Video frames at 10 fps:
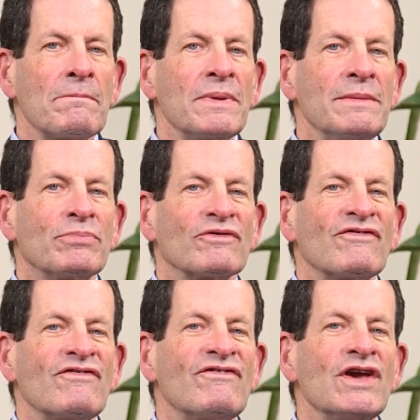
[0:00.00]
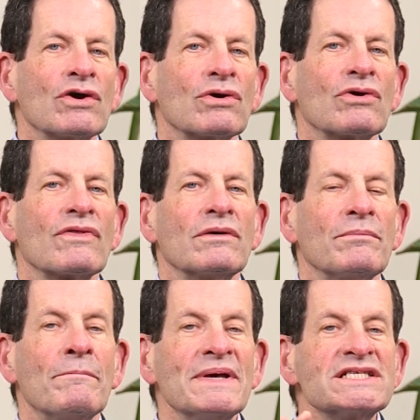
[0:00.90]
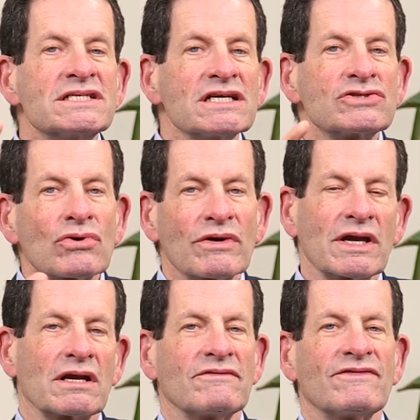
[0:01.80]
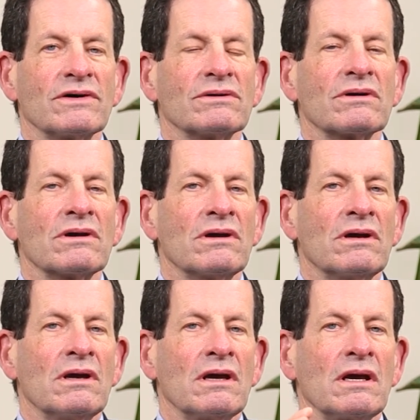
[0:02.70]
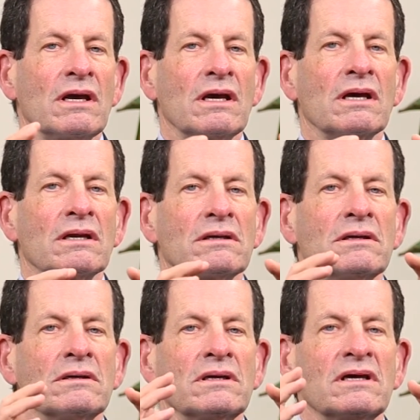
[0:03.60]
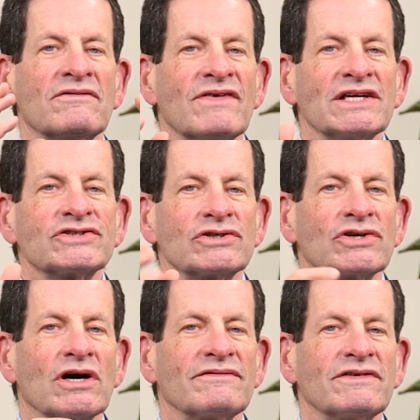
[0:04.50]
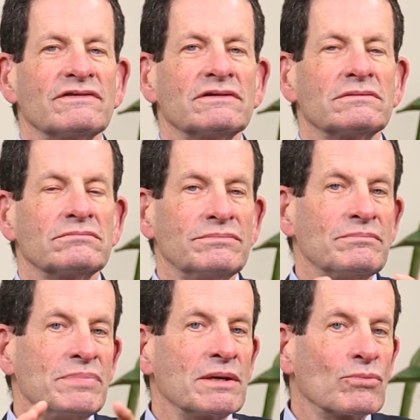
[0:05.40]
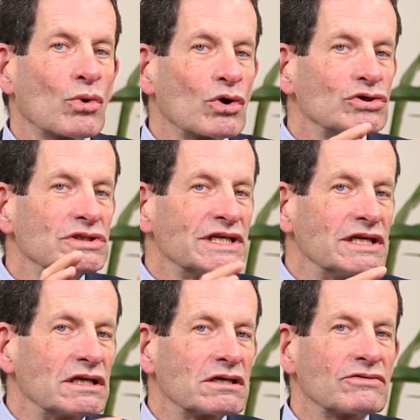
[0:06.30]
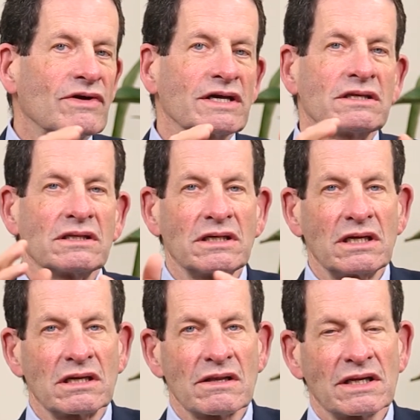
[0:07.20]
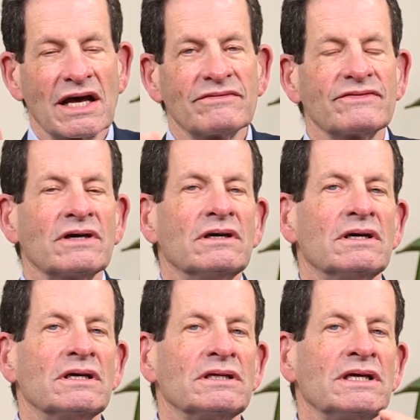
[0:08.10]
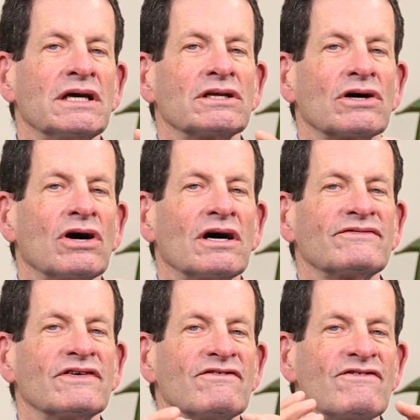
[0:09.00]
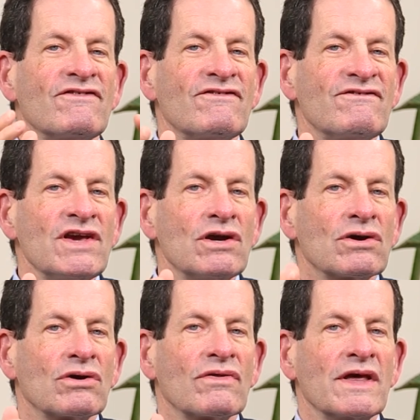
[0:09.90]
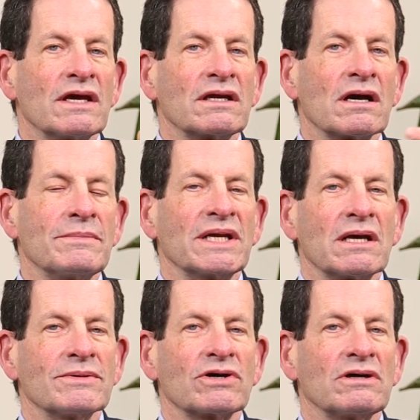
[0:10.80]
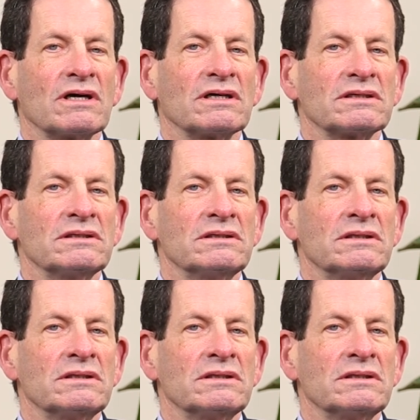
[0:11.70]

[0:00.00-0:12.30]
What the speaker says: People fear business-oriented folk, and investors, often being more leaning to the right than leaning to the left, tend to often fear the incoming Democrat.